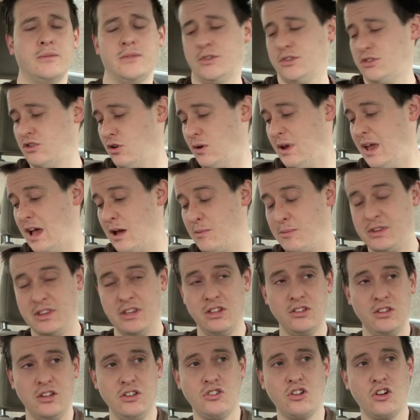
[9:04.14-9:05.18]
So yeah, I mean,
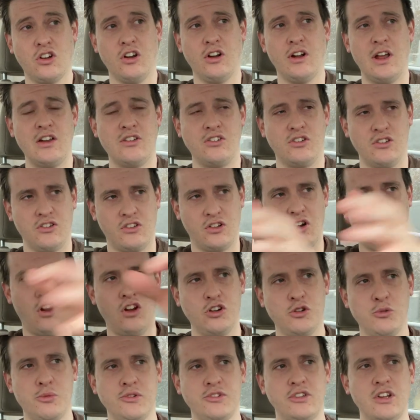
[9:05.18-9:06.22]
these are good engines. They're
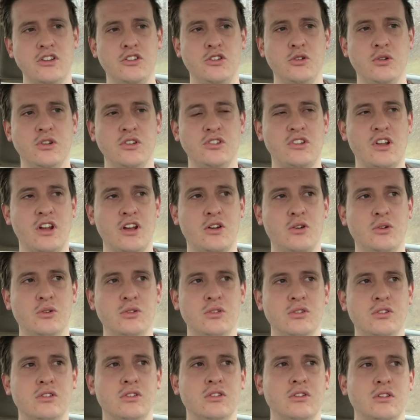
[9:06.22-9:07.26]
100% duty cycle.
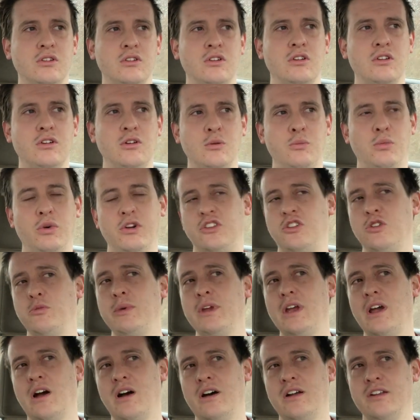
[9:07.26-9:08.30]
But to
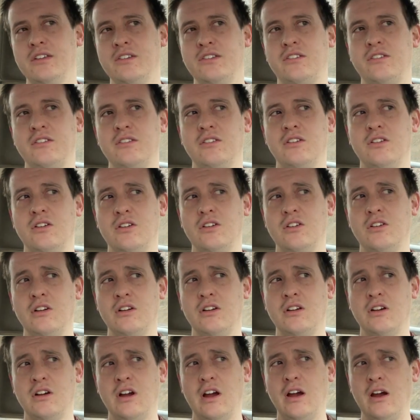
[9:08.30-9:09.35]
be honest,
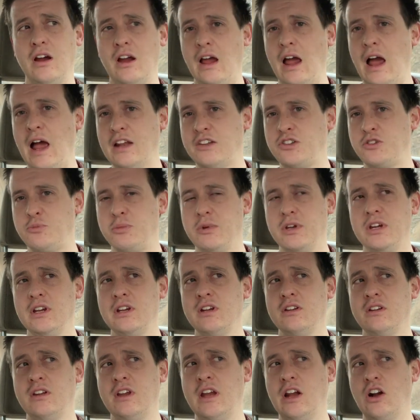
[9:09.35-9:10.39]
at
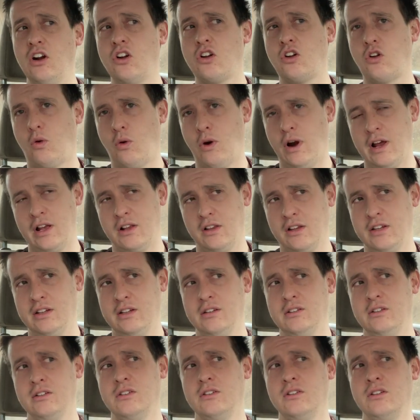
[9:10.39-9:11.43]
speed, geared
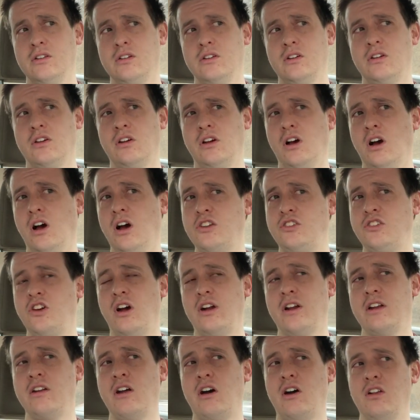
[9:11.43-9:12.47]
correctly, a
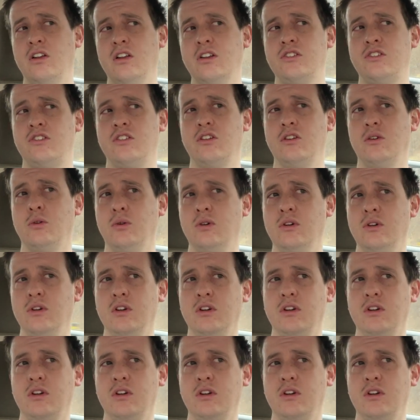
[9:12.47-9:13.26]
China doll is too.